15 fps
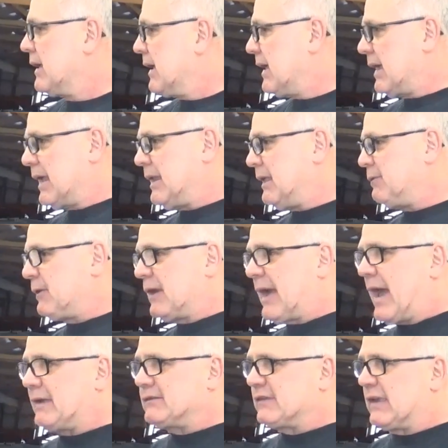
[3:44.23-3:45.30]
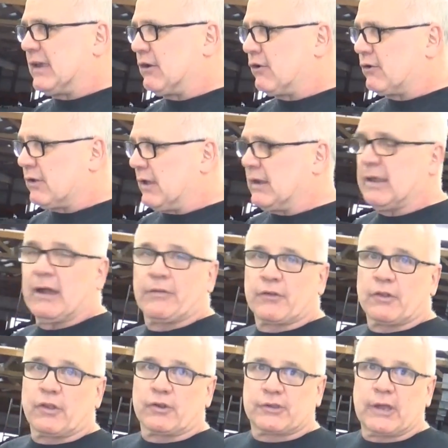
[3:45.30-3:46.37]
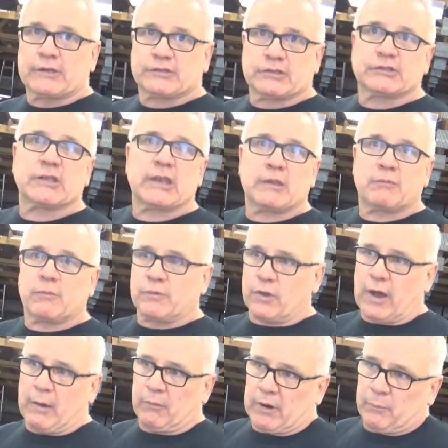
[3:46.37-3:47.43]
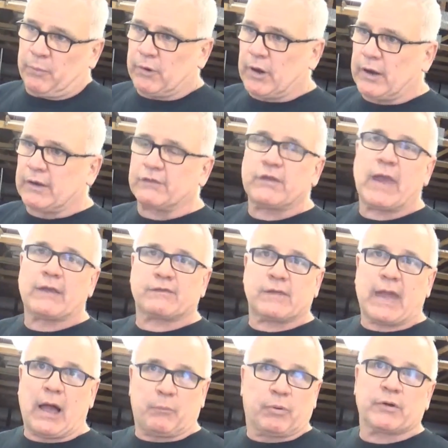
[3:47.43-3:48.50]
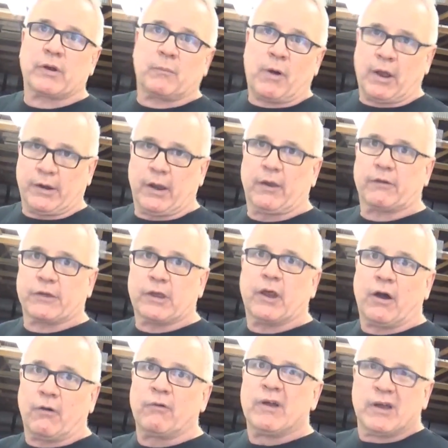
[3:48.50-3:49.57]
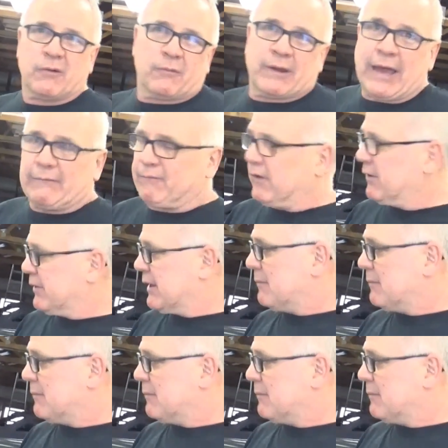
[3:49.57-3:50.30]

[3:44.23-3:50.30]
anything I see or any other little touches that I want to put on the chassis, I'll put them on there, you know, what I feel that it